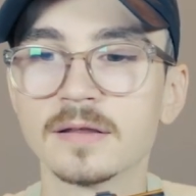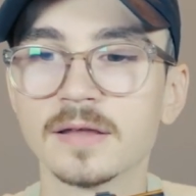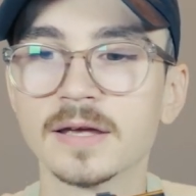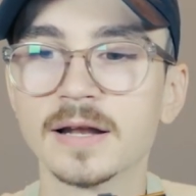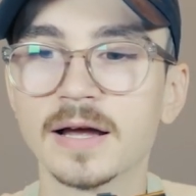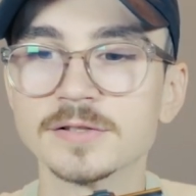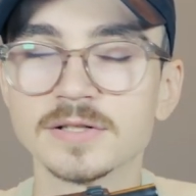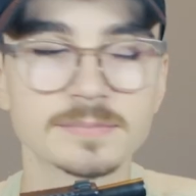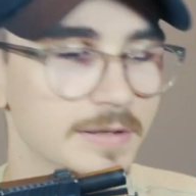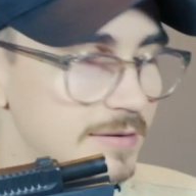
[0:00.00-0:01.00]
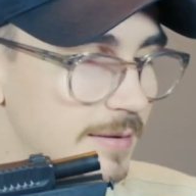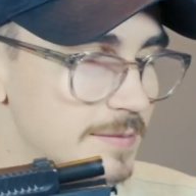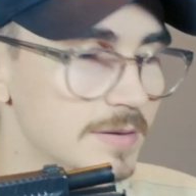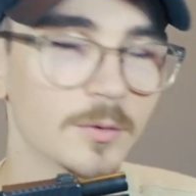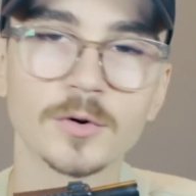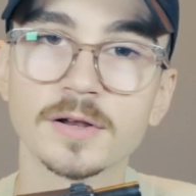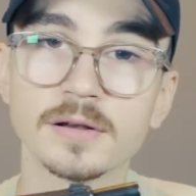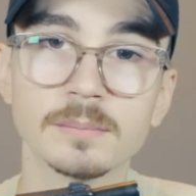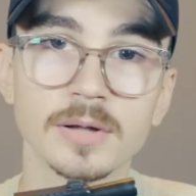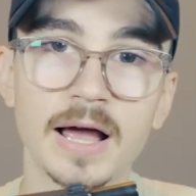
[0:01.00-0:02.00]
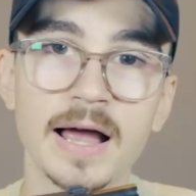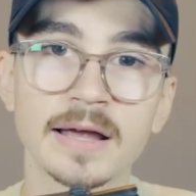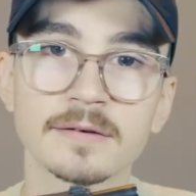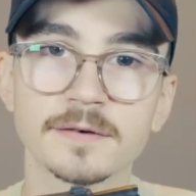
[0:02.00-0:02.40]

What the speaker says: Then I just picked up some Hornady Black.